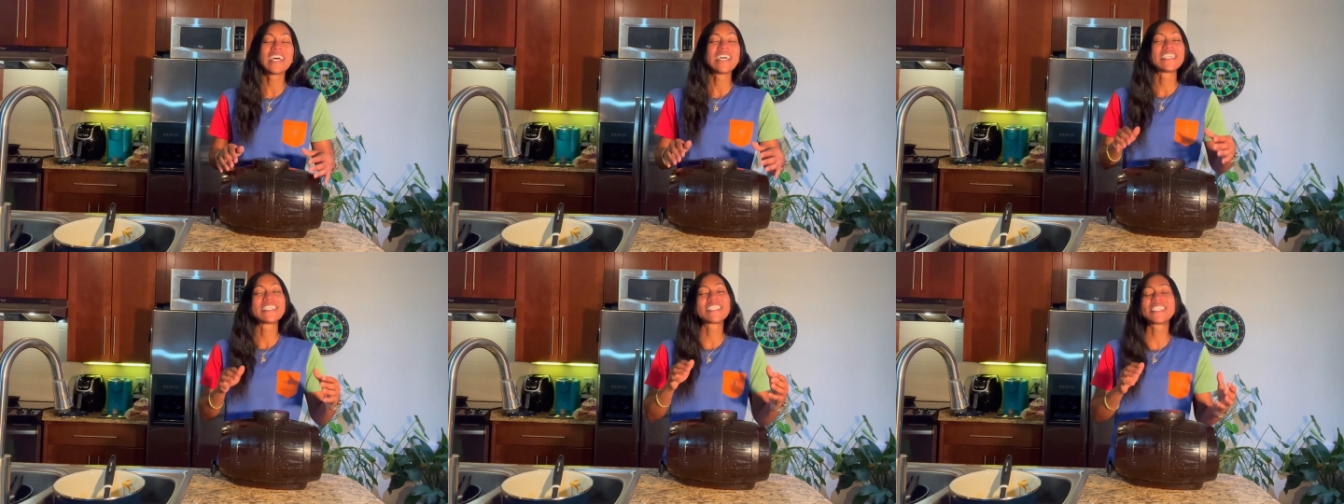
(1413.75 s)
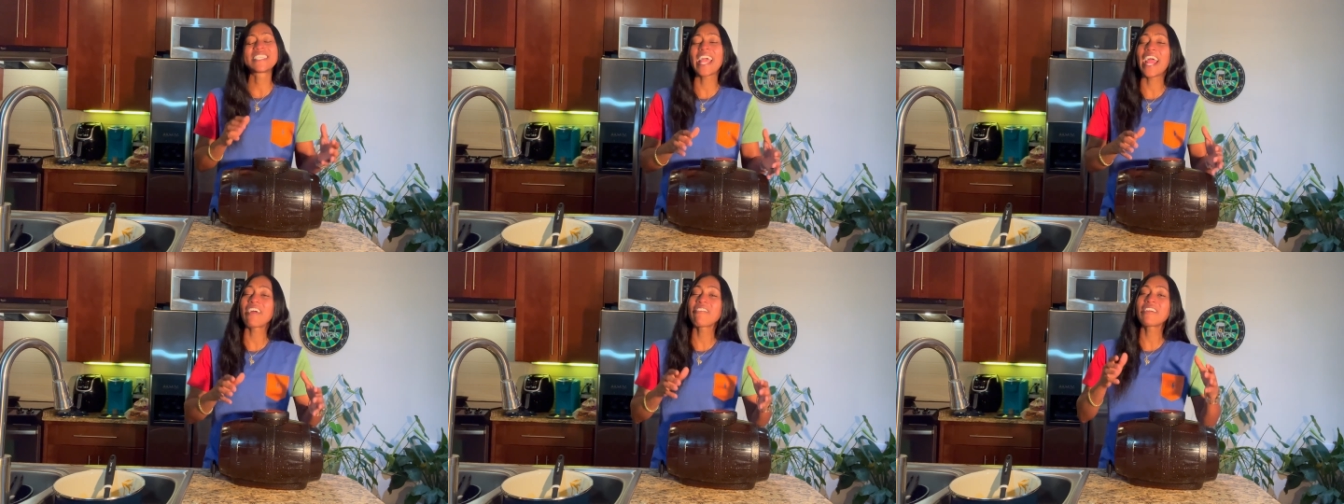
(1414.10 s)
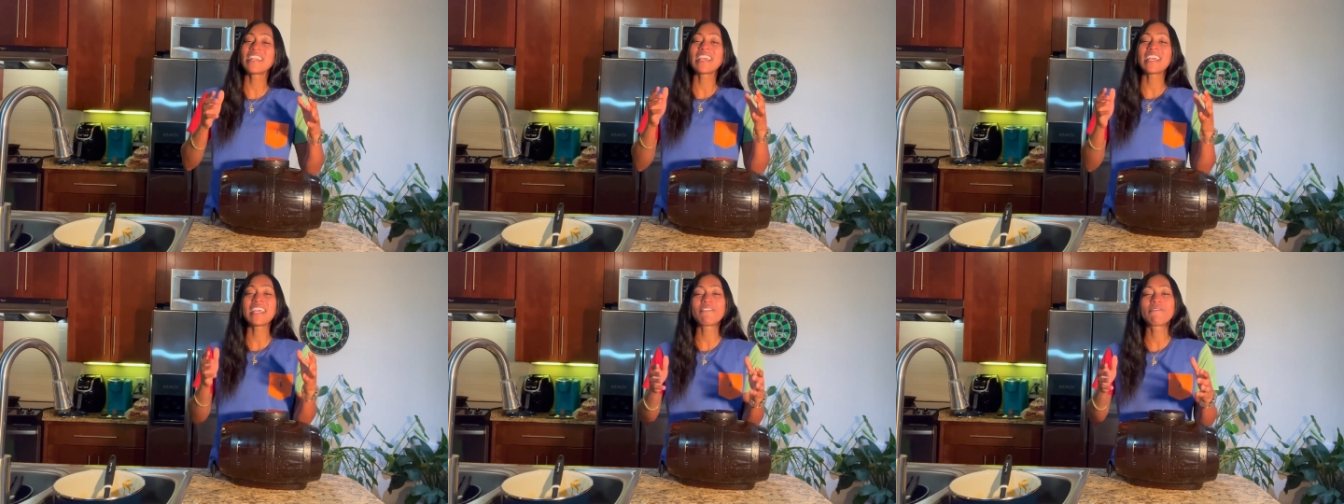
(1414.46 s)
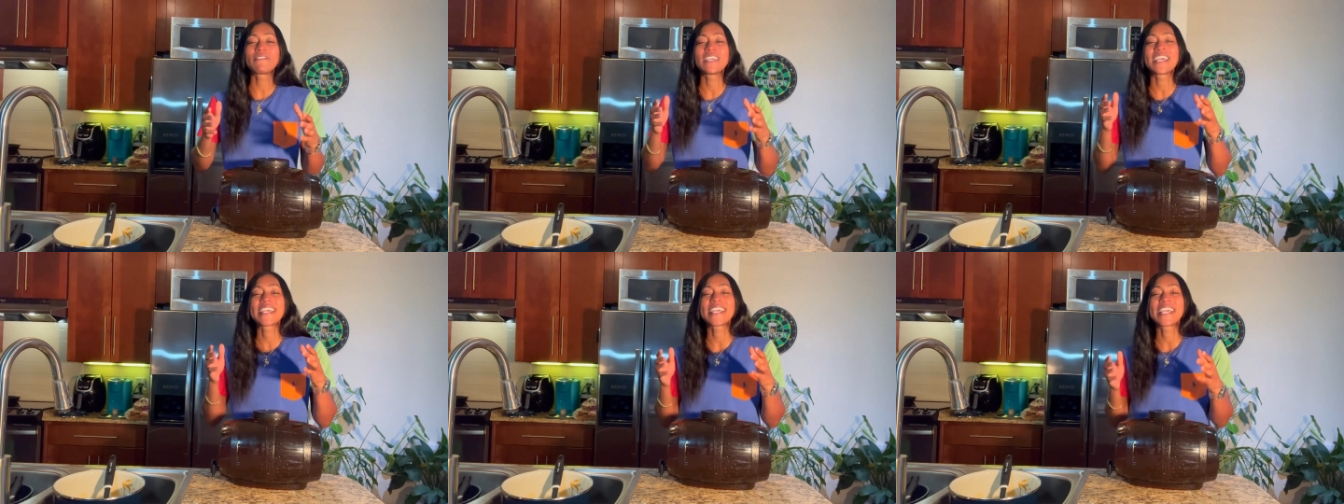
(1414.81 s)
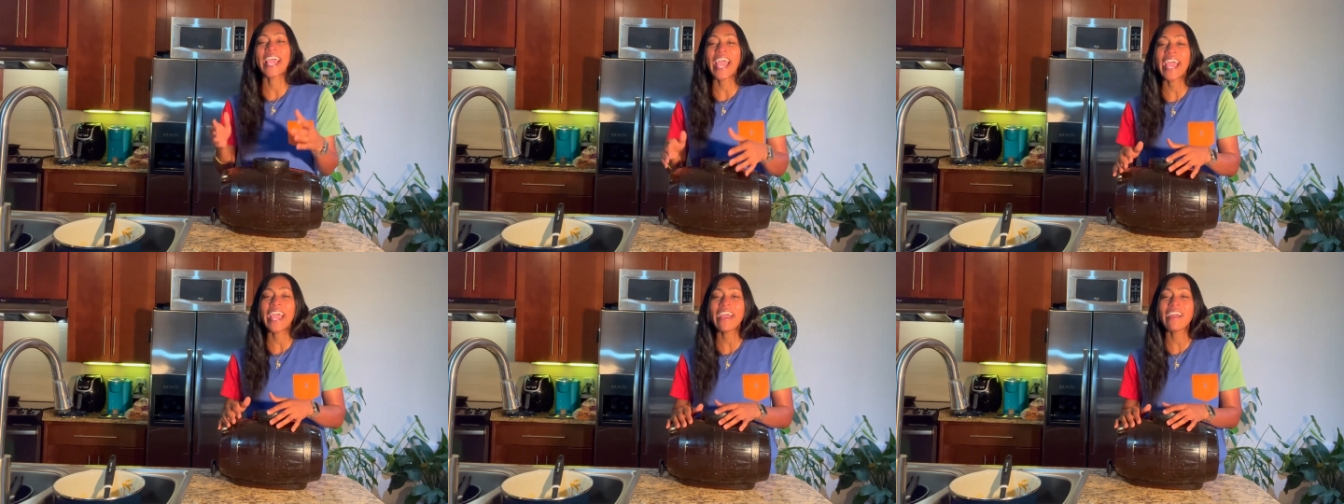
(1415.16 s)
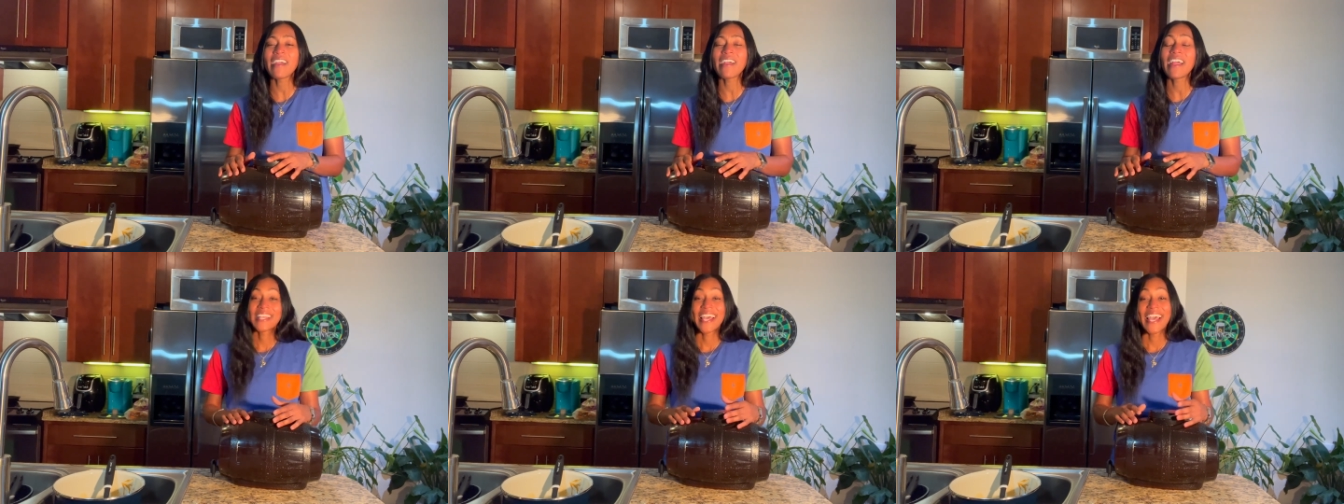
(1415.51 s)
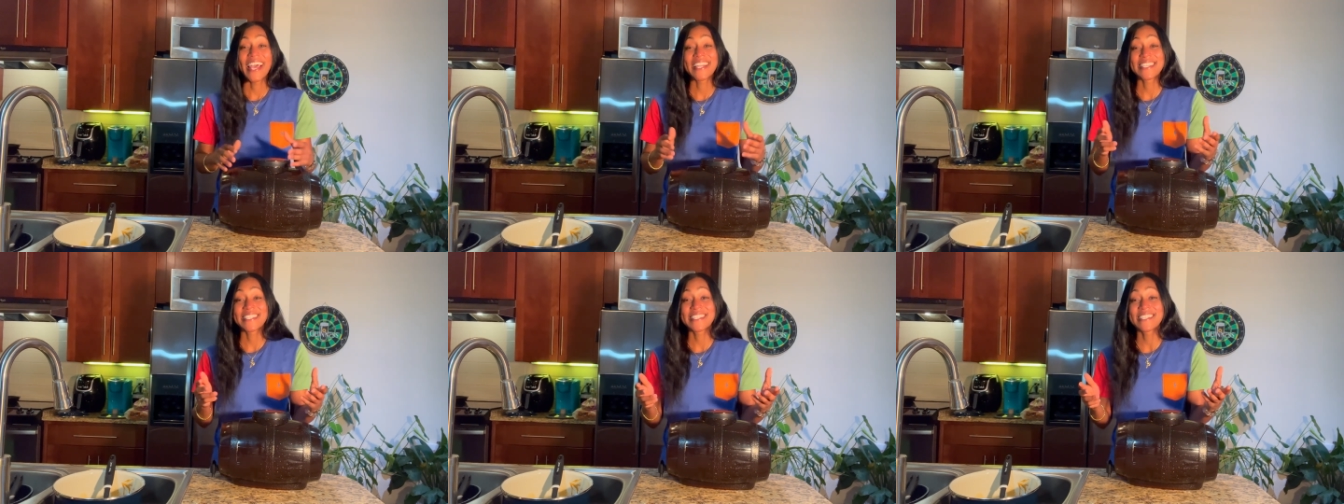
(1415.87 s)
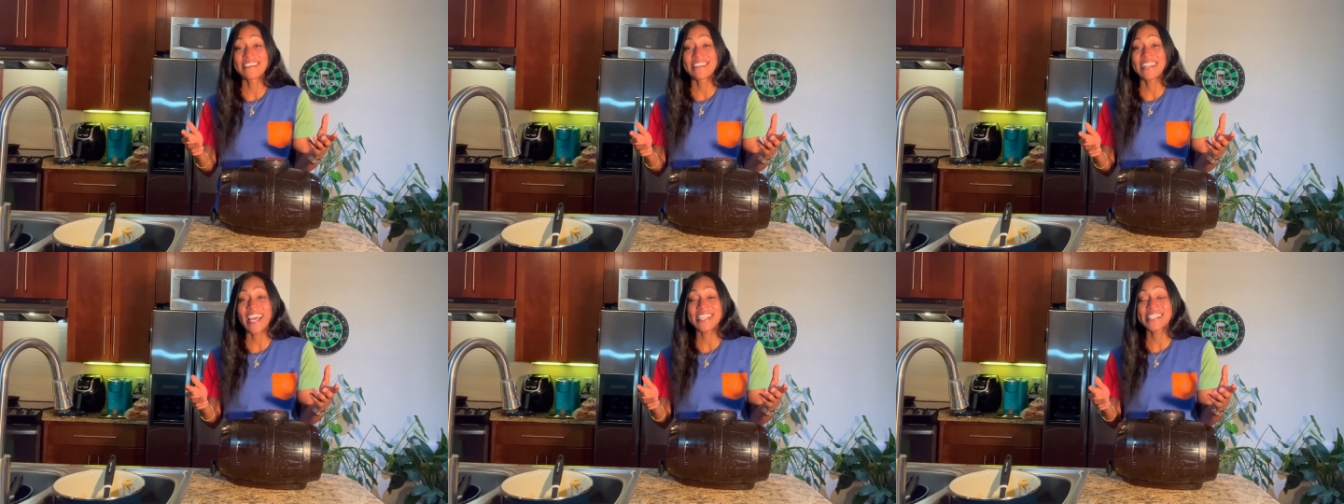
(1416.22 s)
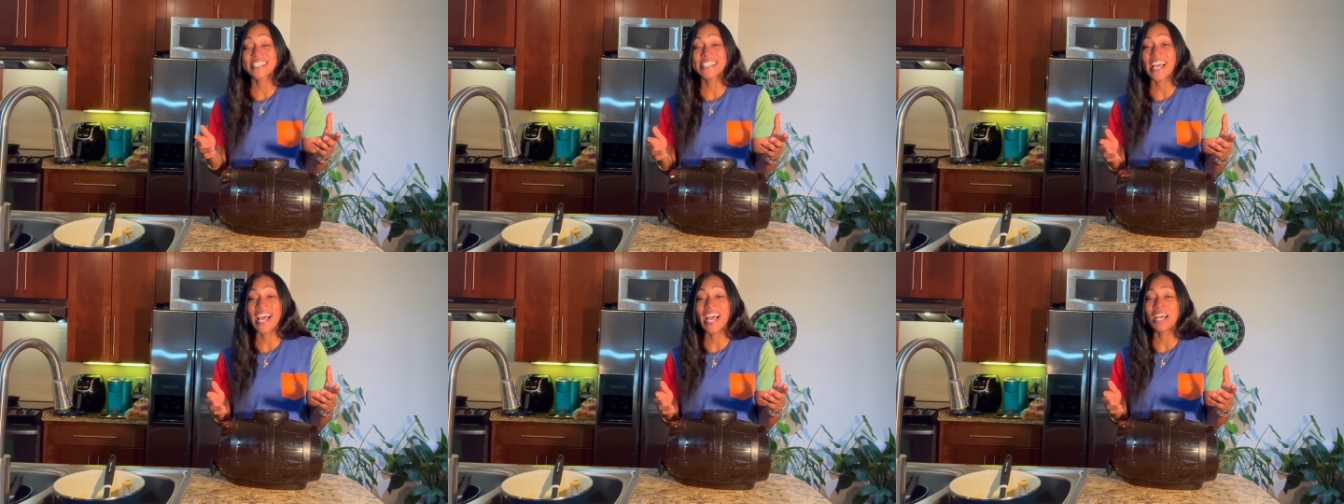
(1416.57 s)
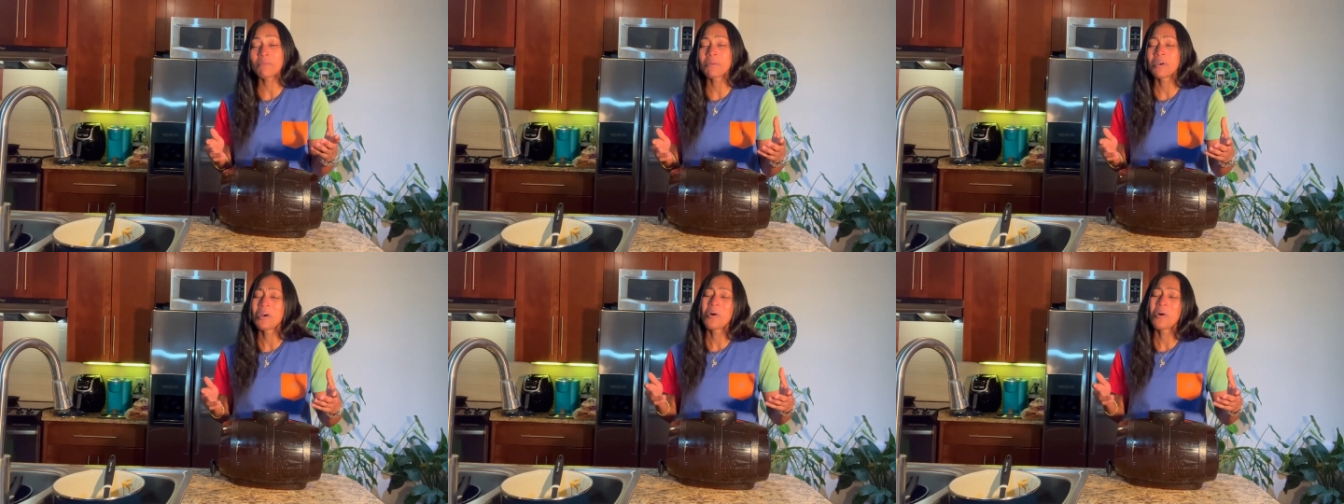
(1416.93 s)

share it if you care, and until next time,